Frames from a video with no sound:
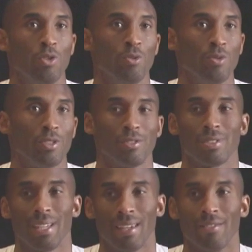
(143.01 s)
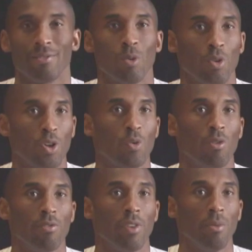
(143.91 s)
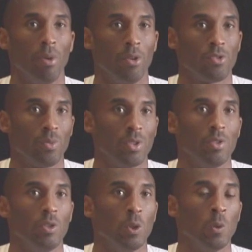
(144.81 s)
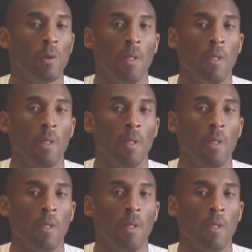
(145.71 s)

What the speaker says: There's kind of quote-unquote fundamentals to what you do.